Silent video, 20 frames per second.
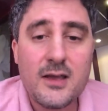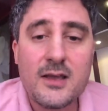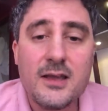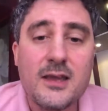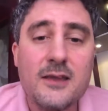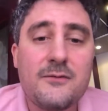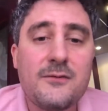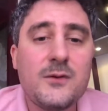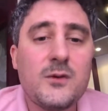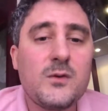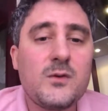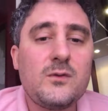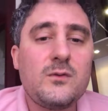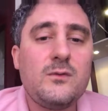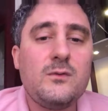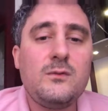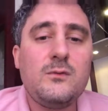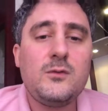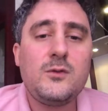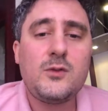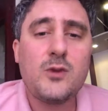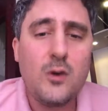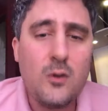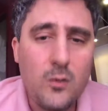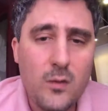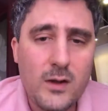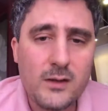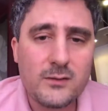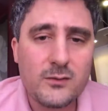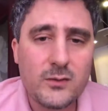If you
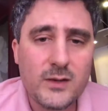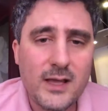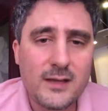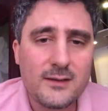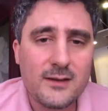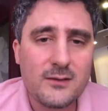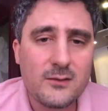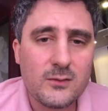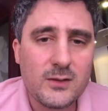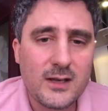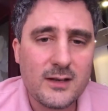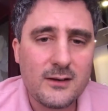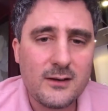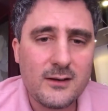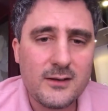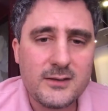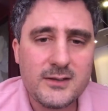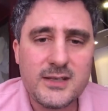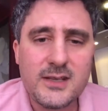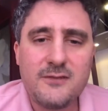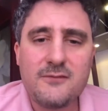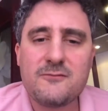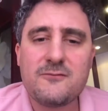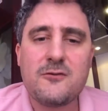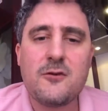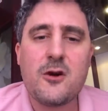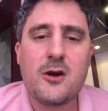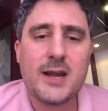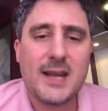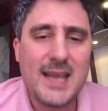don't want to get into technology,
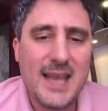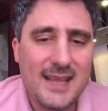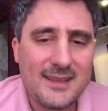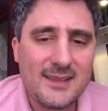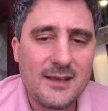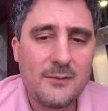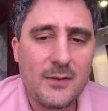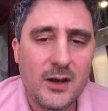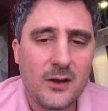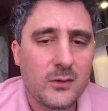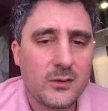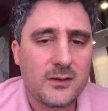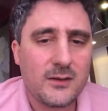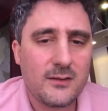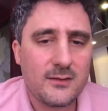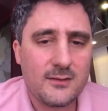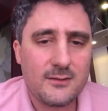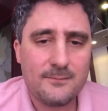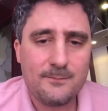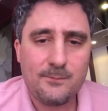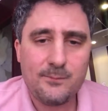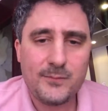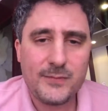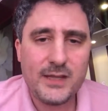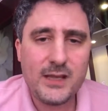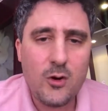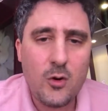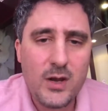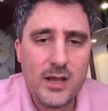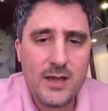forget about it.
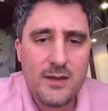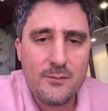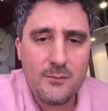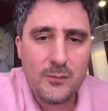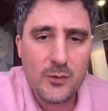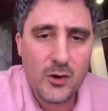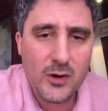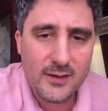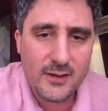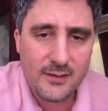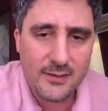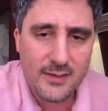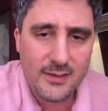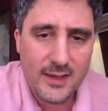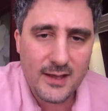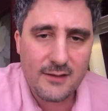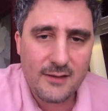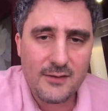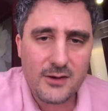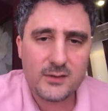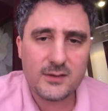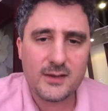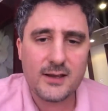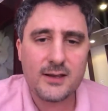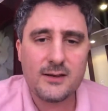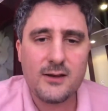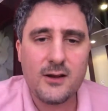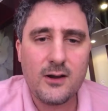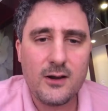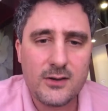The only important thing about
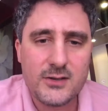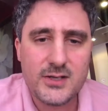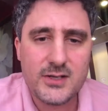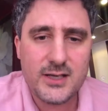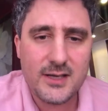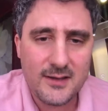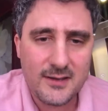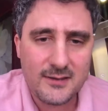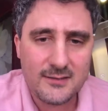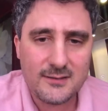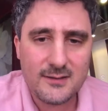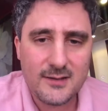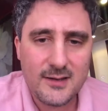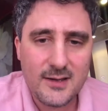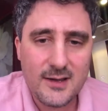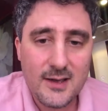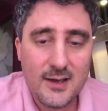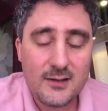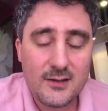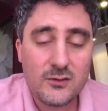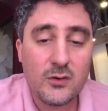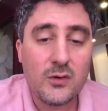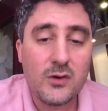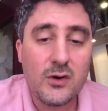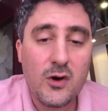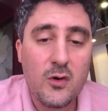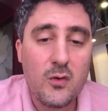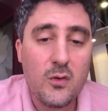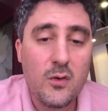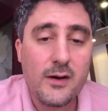technology is to
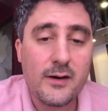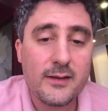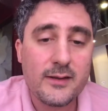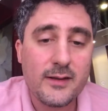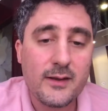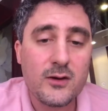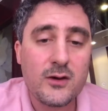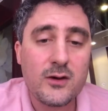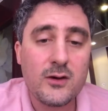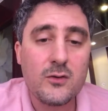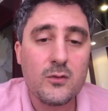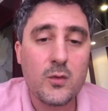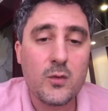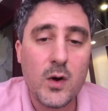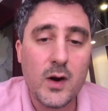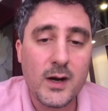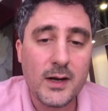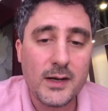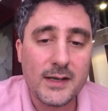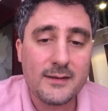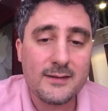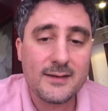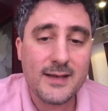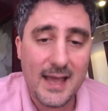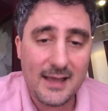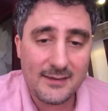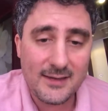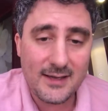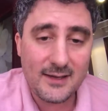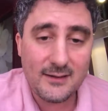know where the world is
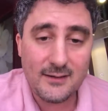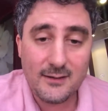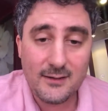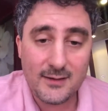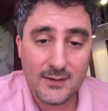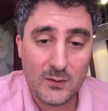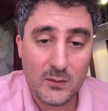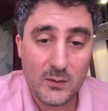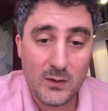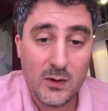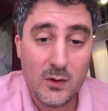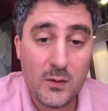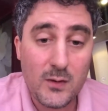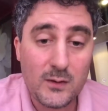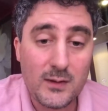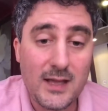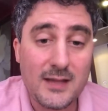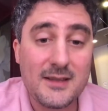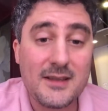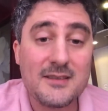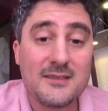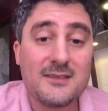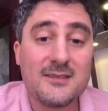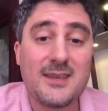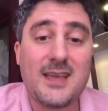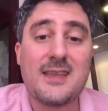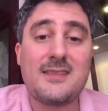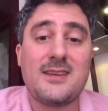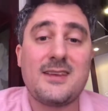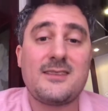heading, to know that
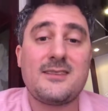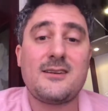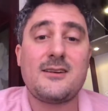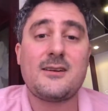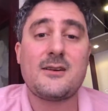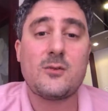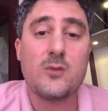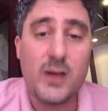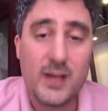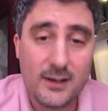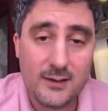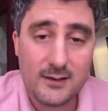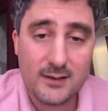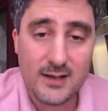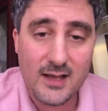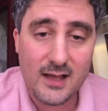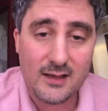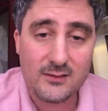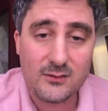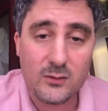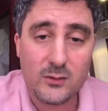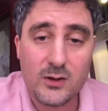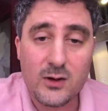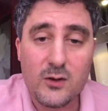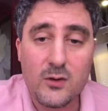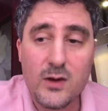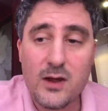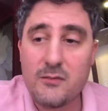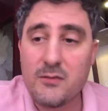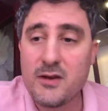it's heading there quick, and to
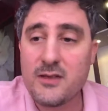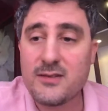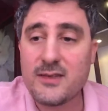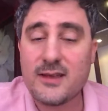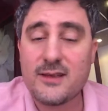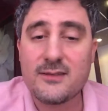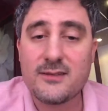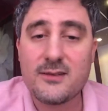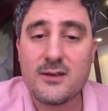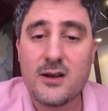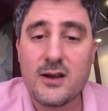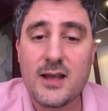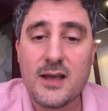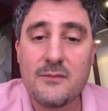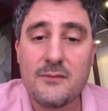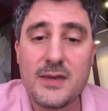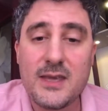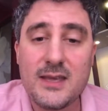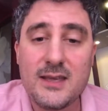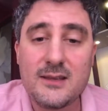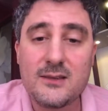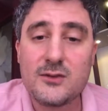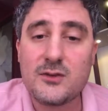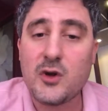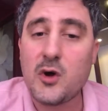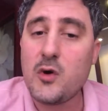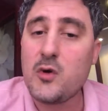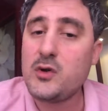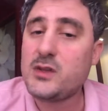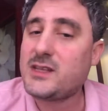know everything is gonna be
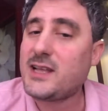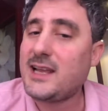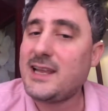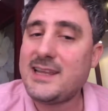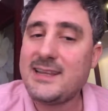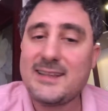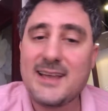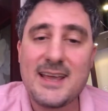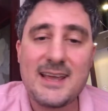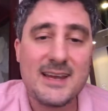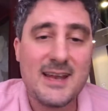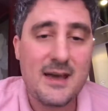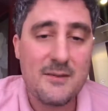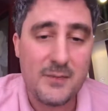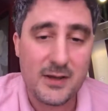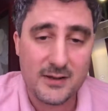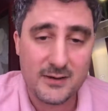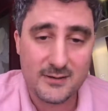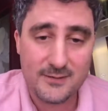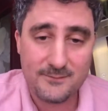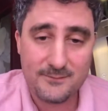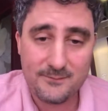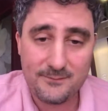totally dynamic.